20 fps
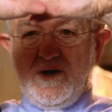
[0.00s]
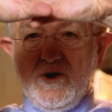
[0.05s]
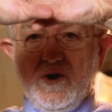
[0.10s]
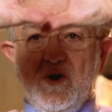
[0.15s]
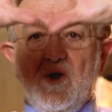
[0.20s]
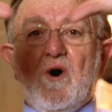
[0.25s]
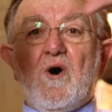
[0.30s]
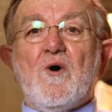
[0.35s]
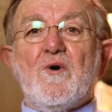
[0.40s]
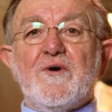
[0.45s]

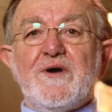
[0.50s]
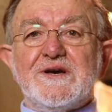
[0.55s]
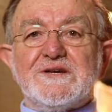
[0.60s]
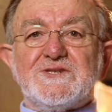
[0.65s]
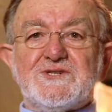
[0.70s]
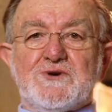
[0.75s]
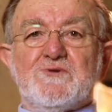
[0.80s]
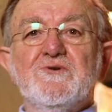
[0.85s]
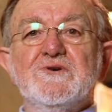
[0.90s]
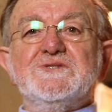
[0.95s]

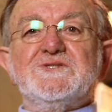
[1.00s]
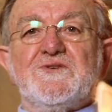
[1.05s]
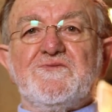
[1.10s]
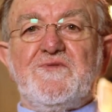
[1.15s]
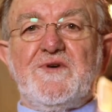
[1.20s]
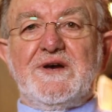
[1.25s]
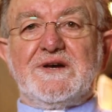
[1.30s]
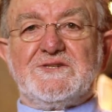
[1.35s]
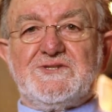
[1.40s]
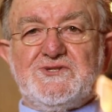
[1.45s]
glorious
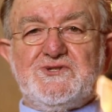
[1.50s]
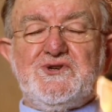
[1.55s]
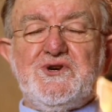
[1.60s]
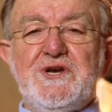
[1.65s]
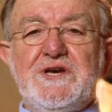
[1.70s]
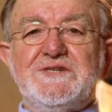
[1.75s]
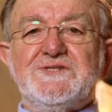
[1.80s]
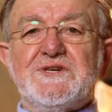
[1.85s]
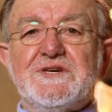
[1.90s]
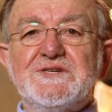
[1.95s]
crucifix,
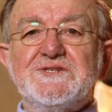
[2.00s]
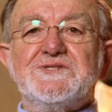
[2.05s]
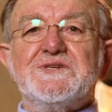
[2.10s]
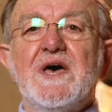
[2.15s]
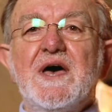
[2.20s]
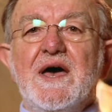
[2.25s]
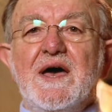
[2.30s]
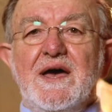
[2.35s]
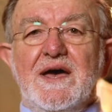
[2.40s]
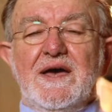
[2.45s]
Jesus
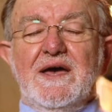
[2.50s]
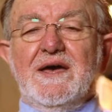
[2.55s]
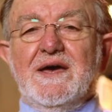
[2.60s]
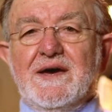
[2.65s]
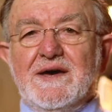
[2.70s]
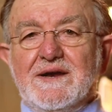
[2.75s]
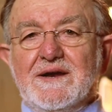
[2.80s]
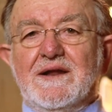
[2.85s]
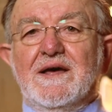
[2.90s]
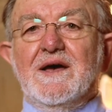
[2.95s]

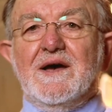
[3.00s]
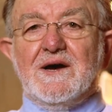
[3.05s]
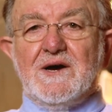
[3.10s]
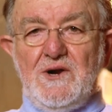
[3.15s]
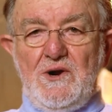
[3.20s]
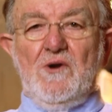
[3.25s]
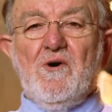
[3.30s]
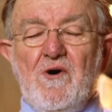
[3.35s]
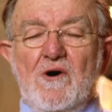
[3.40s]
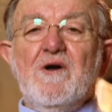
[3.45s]
in
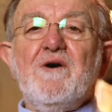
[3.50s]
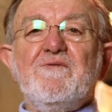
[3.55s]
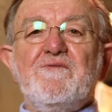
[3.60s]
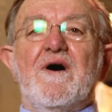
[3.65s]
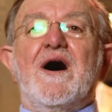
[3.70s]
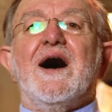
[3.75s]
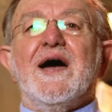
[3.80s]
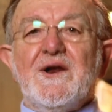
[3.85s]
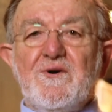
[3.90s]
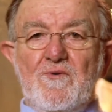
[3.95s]

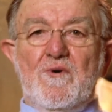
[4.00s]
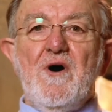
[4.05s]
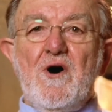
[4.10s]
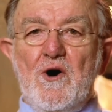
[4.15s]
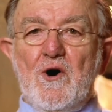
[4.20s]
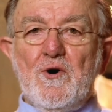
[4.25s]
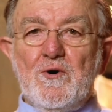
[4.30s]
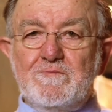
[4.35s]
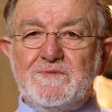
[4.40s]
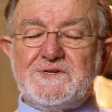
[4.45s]
glorified
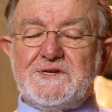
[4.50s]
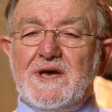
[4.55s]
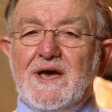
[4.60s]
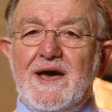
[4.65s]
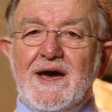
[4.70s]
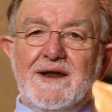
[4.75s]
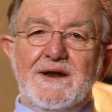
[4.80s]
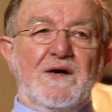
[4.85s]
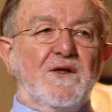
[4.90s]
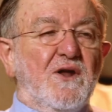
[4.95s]
robes.
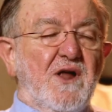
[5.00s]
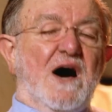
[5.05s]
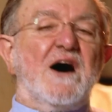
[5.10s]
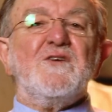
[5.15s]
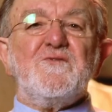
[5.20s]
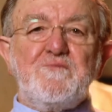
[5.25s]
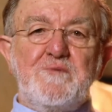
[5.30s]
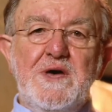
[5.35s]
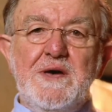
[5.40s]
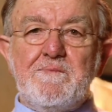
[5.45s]
And a lot
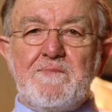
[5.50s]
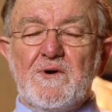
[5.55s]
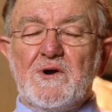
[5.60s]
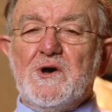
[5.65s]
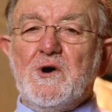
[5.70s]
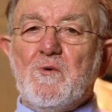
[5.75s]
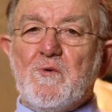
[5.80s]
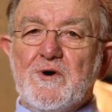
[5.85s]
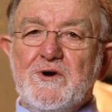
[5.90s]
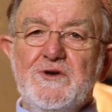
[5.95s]
of people
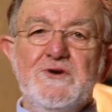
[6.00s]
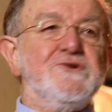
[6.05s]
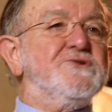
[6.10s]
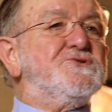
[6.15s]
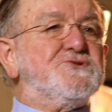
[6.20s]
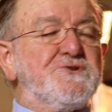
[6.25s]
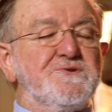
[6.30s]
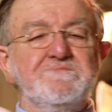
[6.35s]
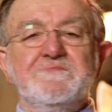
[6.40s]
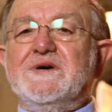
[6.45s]
who were
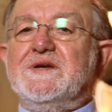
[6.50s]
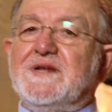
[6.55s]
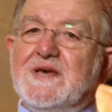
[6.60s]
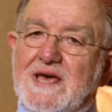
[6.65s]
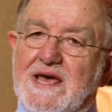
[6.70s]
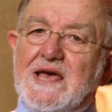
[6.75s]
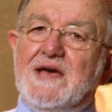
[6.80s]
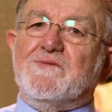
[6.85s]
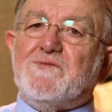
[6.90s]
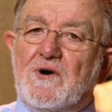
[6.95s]
used to
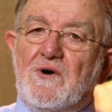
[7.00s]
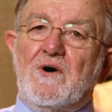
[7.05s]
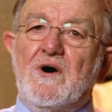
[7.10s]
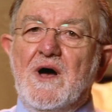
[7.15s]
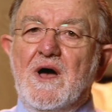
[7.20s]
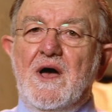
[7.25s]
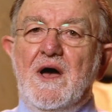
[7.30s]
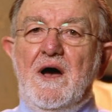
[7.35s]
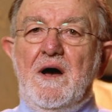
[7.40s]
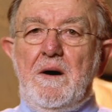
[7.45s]
medieval
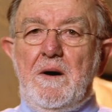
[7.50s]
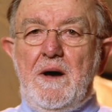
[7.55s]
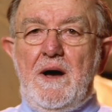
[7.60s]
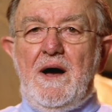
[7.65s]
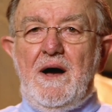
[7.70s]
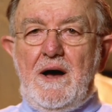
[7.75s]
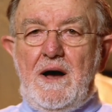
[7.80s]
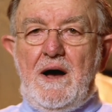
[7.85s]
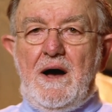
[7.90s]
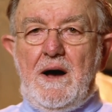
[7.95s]

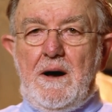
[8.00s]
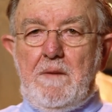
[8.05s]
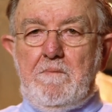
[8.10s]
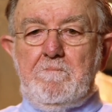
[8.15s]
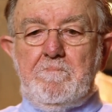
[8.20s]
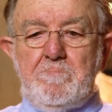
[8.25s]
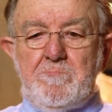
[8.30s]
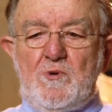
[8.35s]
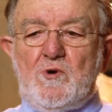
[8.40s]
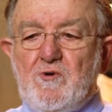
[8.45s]

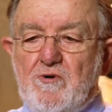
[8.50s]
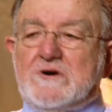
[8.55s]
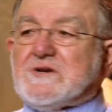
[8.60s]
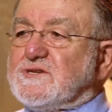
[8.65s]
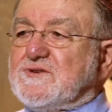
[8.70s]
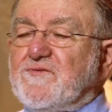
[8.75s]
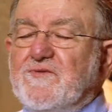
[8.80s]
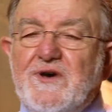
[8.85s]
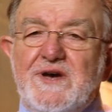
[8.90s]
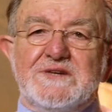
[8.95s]

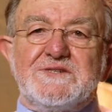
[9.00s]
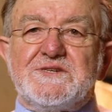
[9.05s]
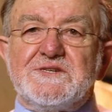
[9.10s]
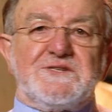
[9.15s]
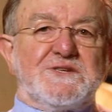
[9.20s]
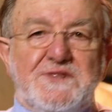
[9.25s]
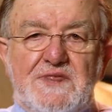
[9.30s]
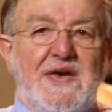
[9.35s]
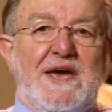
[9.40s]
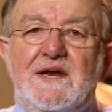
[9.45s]

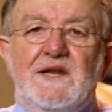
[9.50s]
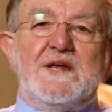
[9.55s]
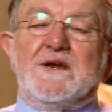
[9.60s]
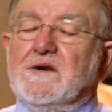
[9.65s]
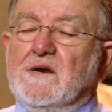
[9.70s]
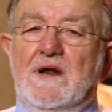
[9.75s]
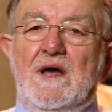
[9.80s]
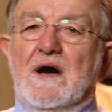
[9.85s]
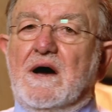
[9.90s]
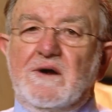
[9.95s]
crucifixes, they
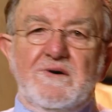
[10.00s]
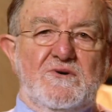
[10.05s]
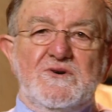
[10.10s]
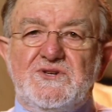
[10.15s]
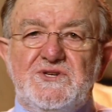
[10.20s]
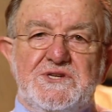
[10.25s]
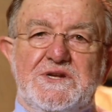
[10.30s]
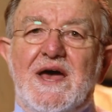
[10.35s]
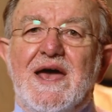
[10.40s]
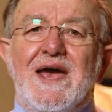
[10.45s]
didn't
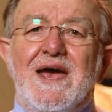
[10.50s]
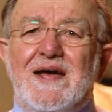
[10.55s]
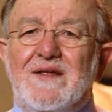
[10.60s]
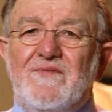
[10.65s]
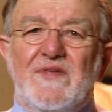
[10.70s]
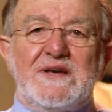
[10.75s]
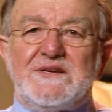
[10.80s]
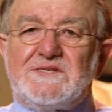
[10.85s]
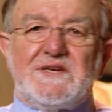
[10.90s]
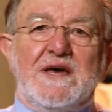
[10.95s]
understand.
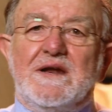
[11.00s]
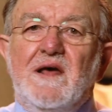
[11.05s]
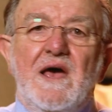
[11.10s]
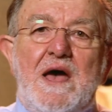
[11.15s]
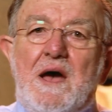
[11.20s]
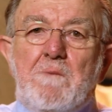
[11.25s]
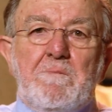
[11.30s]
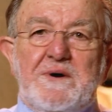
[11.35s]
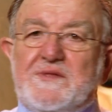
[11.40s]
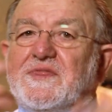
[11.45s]
They said,
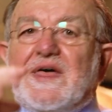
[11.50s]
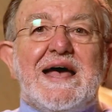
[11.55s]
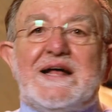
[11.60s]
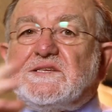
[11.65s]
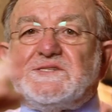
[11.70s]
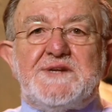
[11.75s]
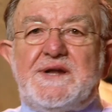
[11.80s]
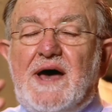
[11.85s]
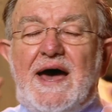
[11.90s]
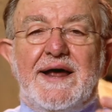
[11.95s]
but
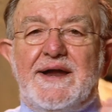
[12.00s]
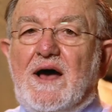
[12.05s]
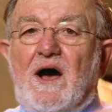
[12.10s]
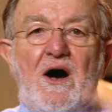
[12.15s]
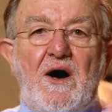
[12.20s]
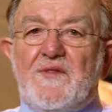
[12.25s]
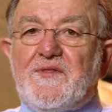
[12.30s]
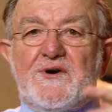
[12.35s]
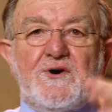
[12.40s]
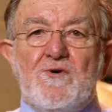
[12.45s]
that's not
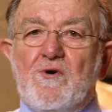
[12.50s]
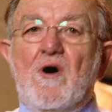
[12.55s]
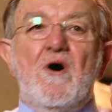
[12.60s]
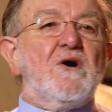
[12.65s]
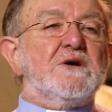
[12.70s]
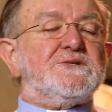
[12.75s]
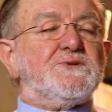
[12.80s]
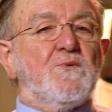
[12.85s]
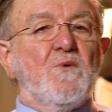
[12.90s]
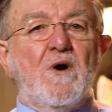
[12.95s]
how the
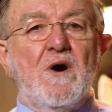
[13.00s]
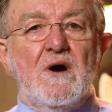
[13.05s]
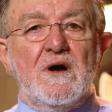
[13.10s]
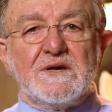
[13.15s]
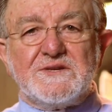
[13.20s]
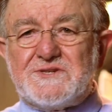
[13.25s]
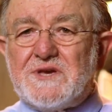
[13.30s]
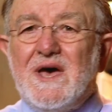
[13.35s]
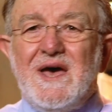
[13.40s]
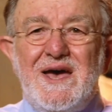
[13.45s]
cross
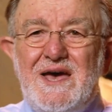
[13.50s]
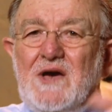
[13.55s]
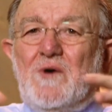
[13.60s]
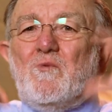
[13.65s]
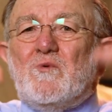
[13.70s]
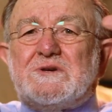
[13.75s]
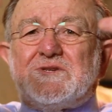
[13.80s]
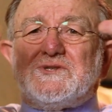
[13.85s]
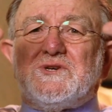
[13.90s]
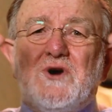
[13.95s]
was. It
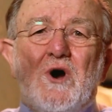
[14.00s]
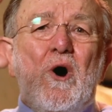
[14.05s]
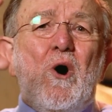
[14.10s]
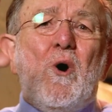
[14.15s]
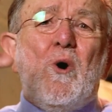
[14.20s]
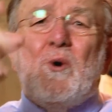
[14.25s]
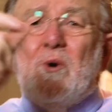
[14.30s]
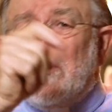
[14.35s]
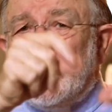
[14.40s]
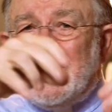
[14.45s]
was
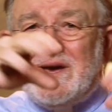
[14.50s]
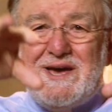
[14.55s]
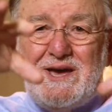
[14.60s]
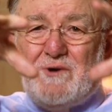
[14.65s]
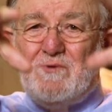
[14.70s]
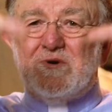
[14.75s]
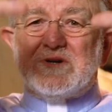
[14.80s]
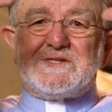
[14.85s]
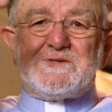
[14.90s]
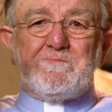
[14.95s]
gory.
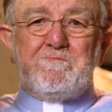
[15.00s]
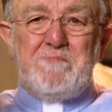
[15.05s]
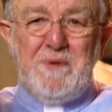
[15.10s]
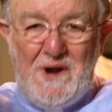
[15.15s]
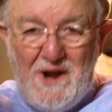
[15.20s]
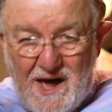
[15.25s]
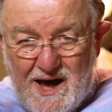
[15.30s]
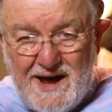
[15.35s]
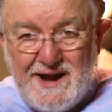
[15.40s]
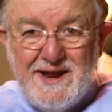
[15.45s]
It was
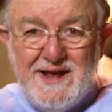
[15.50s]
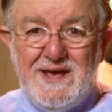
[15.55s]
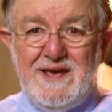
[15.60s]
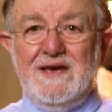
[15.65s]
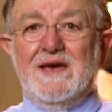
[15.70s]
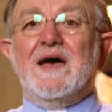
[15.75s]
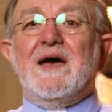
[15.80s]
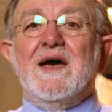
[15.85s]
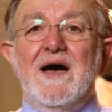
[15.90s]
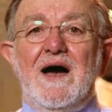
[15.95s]

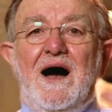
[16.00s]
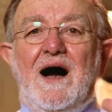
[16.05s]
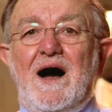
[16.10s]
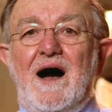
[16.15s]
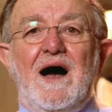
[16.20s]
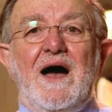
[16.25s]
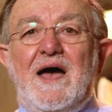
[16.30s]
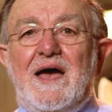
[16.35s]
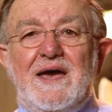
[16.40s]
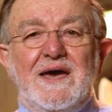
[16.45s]
bloody.
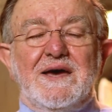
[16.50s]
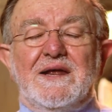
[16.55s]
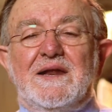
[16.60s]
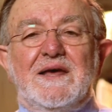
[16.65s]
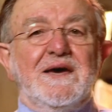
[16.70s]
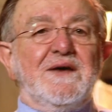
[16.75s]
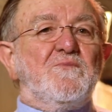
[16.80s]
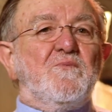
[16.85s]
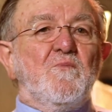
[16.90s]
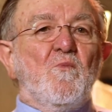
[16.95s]

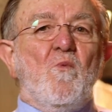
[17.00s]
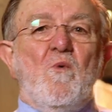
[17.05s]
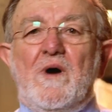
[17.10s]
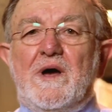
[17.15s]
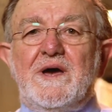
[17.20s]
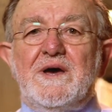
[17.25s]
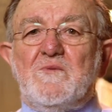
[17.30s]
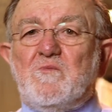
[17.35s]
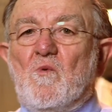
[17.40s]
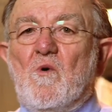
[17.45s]

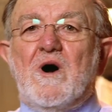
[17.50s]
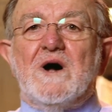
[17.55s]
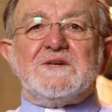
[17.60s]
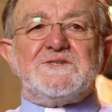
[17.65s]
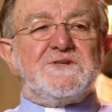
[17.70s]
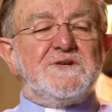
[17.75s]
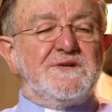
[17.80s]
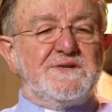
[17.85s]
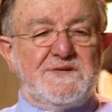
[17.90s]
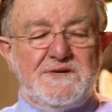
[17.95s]
It
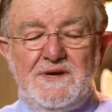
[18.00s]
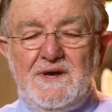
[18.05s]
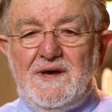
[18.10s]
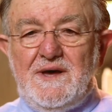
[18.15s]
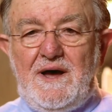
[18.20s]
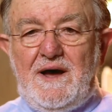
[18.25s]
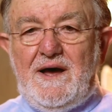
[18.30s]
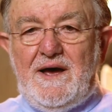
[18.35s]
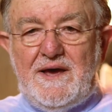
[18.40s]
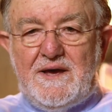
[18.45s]
wasn't
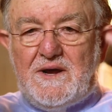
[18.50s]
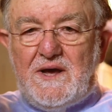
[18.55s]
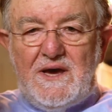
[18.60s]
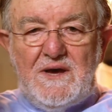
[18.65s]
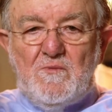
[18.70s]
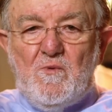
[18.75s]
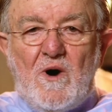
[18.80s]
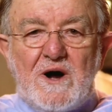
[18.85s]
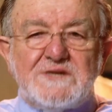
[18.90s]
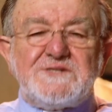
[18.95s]

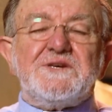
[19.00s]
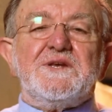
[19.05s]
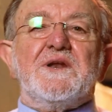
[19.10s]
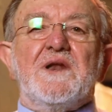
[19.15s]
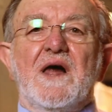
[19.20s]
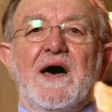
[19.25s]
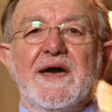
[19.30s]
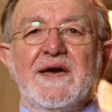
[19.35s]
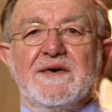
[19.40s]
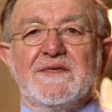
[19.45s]

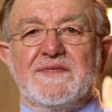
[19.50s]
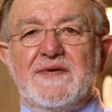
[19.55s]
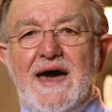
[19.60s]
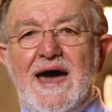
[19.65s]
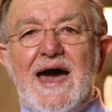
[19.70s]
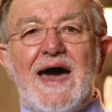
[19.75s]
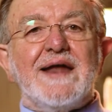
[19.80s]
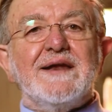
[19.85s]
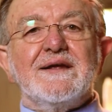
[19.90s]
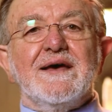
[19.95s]
like
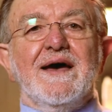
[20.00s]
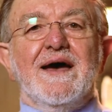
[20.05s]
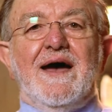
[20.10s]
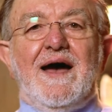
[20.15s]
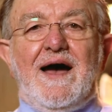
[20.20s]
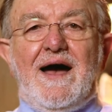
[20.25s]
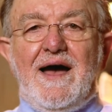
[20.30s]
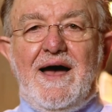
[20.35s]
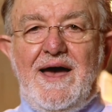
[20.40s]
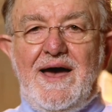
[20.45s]
that.
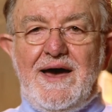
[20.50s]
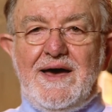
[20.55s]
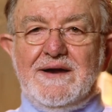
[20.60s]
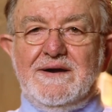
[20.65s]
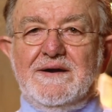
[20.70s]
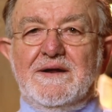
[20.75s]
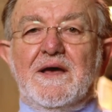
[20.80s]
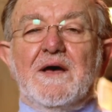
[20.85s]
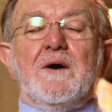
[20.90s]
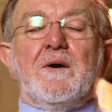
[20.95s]
And